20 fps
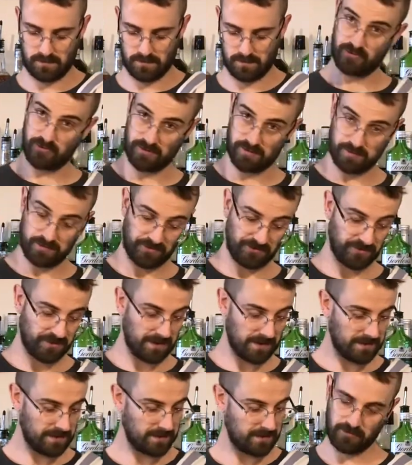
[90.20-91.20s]
Triple
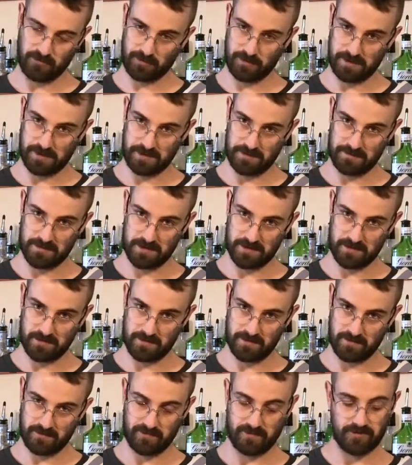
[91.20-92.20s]
sec, 20
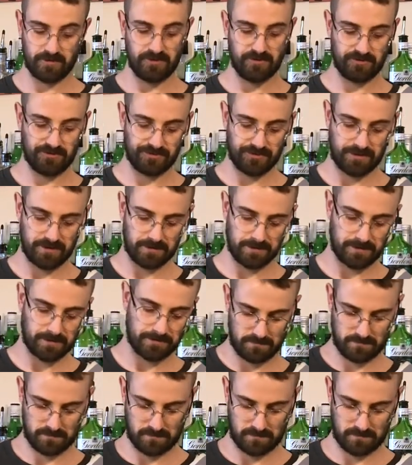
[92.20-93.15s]
ml for each drink.